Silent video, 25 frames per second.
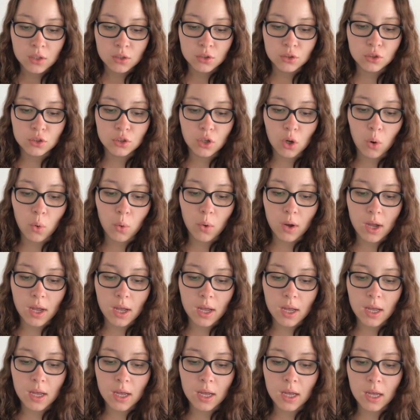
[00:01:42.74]

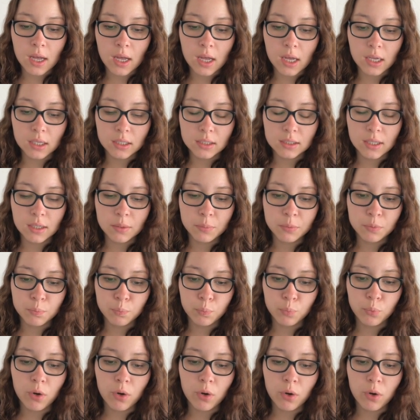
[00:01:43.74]
So, the